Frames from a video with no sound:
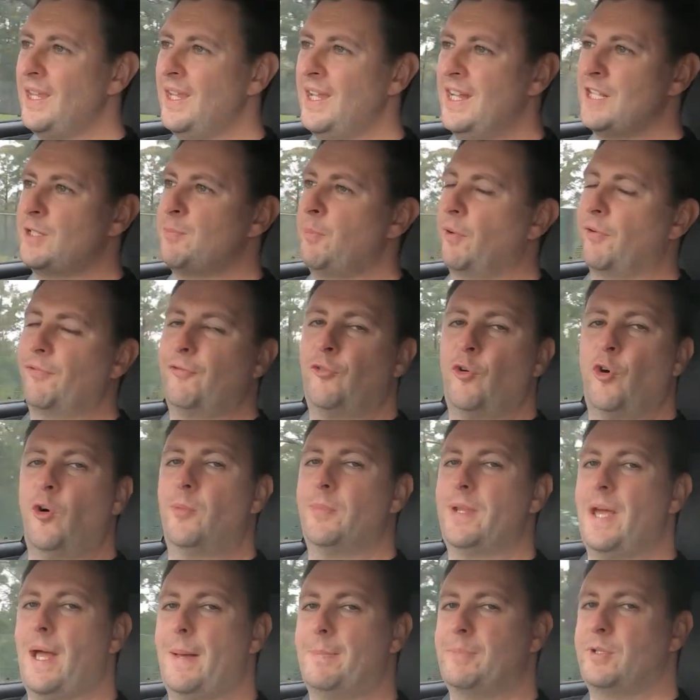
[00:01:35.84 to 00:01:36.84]
It's
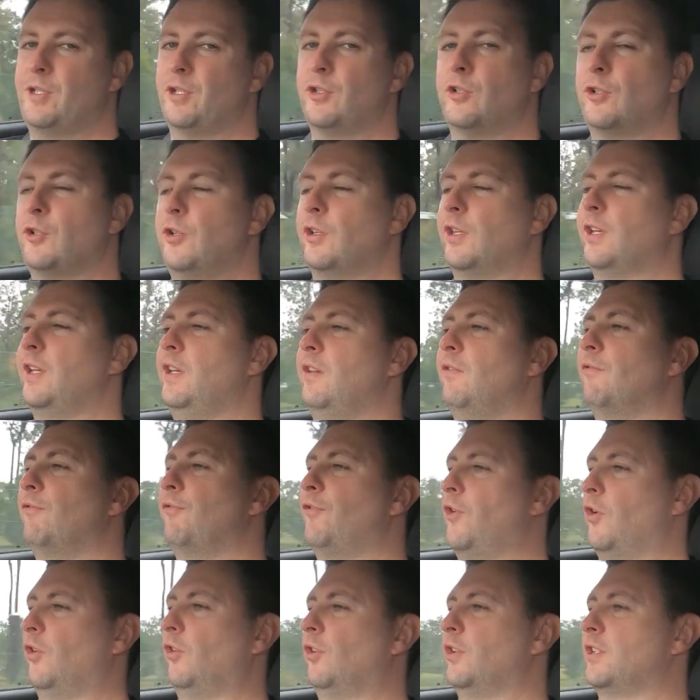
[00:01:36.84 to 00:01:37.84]
performed absolutely
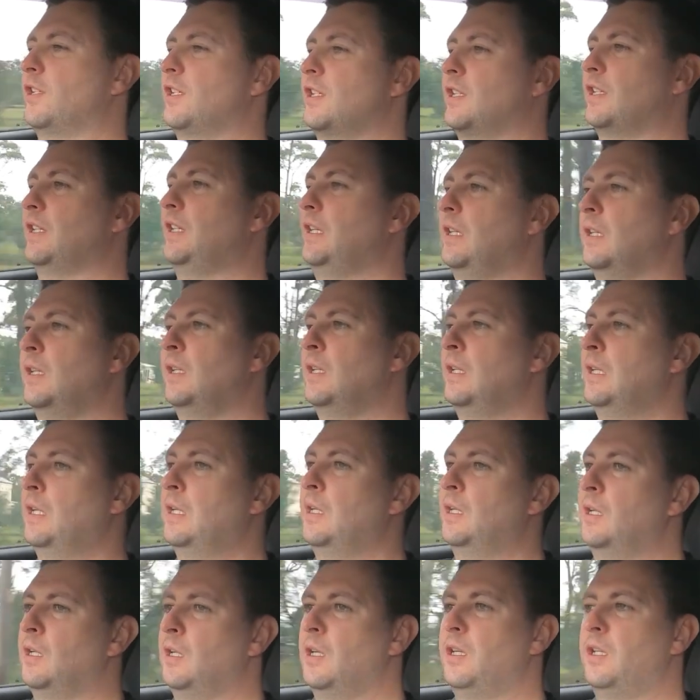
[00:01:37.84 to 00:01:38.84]
faultlessly.
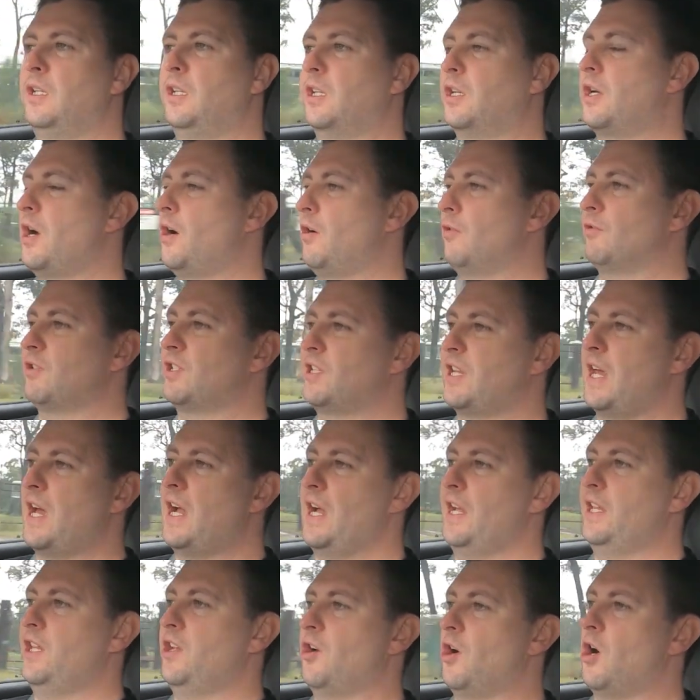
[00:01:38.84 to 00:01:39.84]
You cold
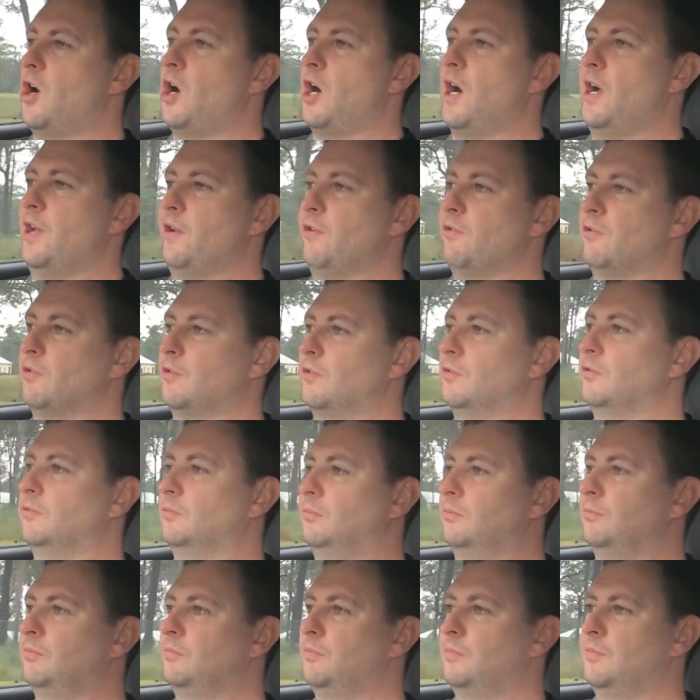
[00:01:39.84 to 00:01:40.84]
start, you idle,
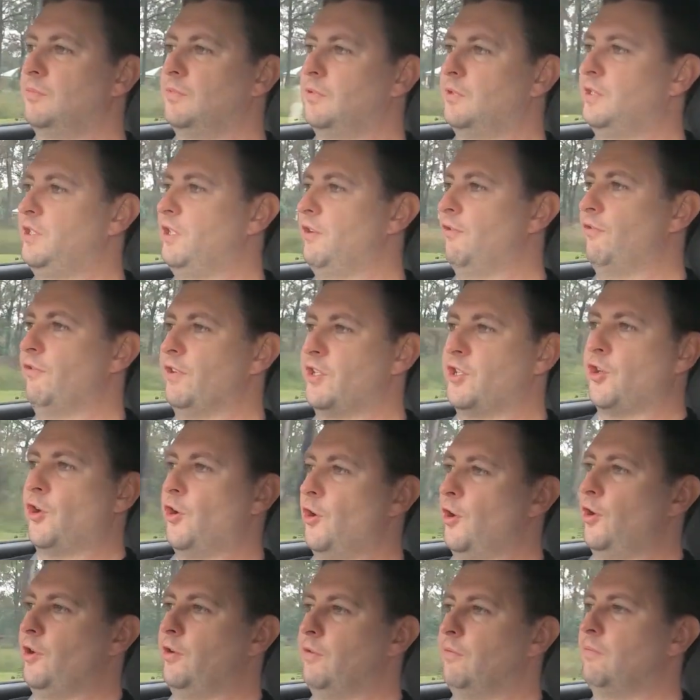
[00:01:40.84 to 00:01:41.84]
you
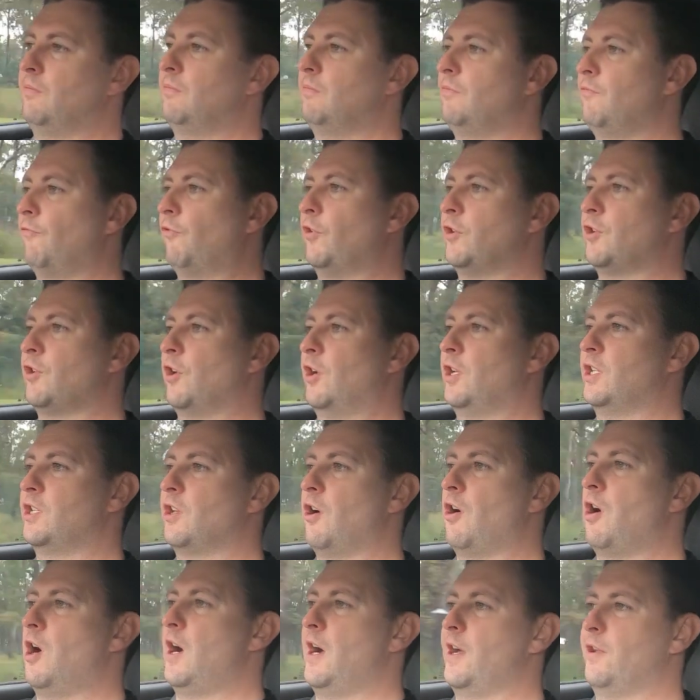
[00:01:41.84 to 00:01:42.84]
return to
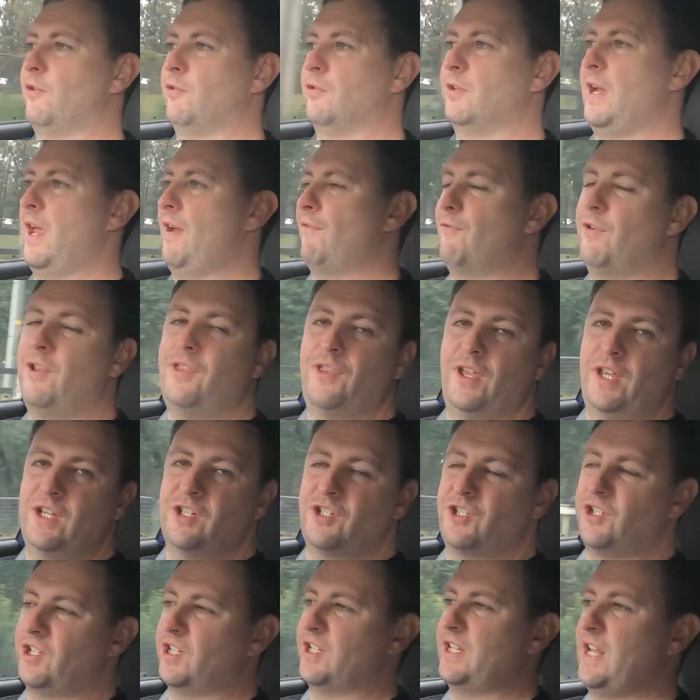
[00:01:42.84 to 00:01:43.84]
idle,
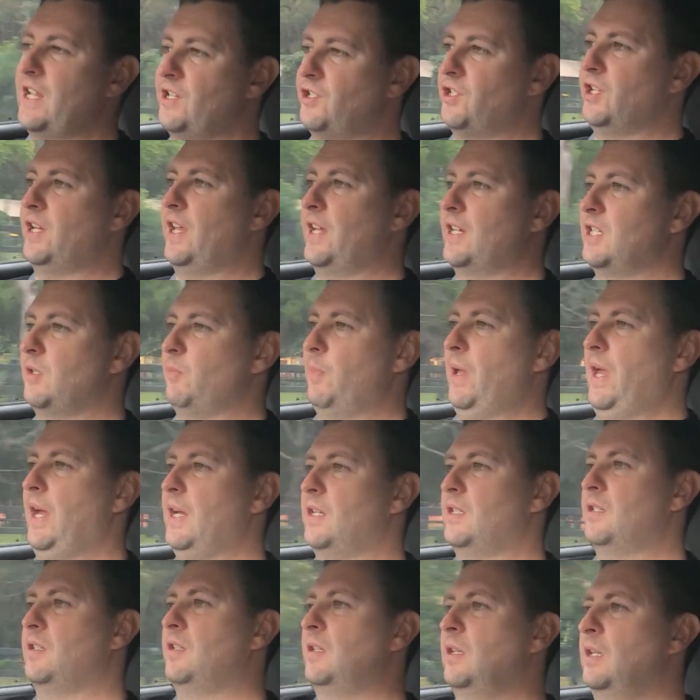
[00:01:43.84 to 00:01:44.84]
everything's just as you'd
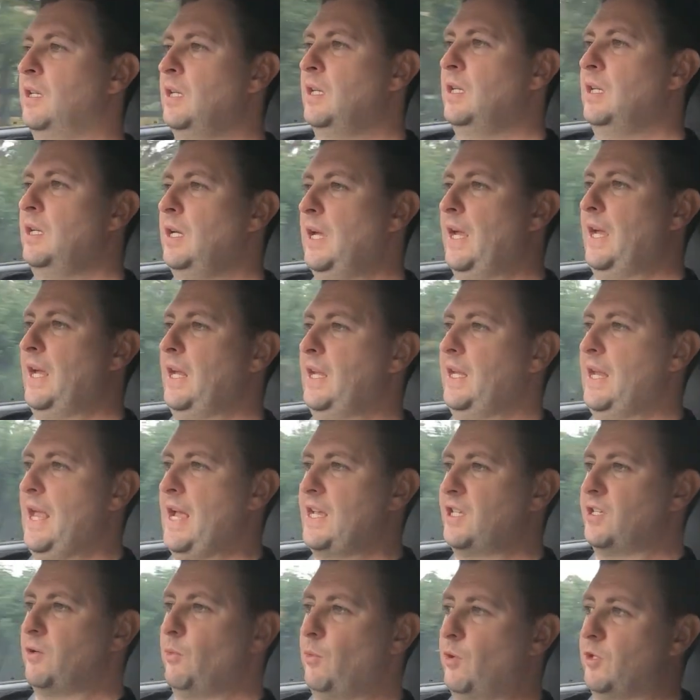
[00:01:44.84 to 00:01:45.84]
expect and
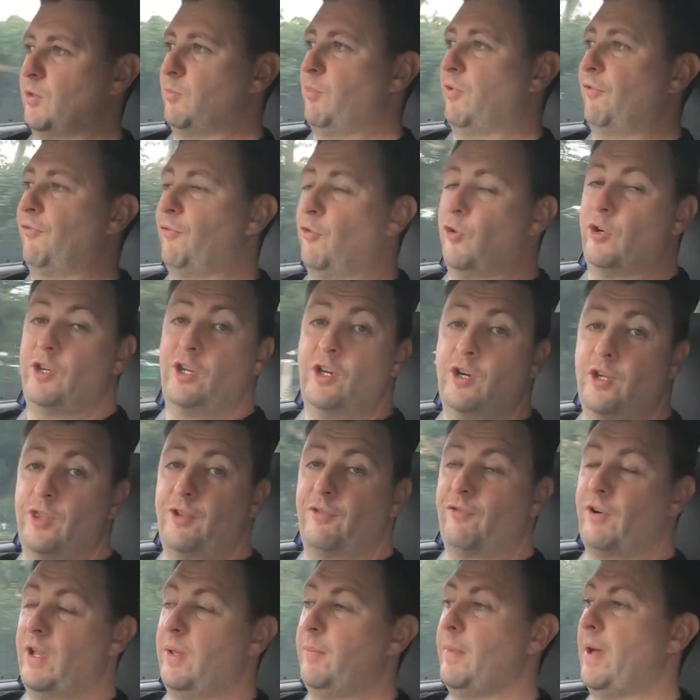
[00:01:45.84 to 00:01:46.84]
as it was before you got the
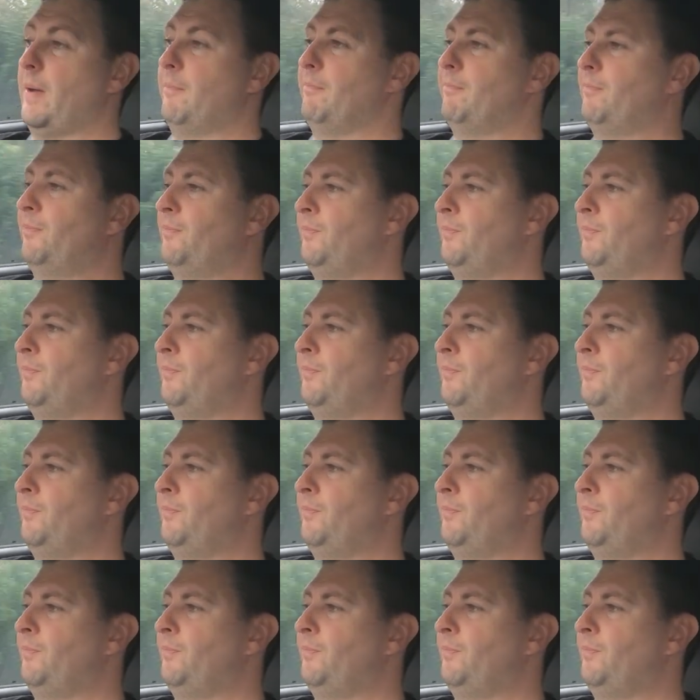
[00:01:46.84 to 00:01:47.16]
remap.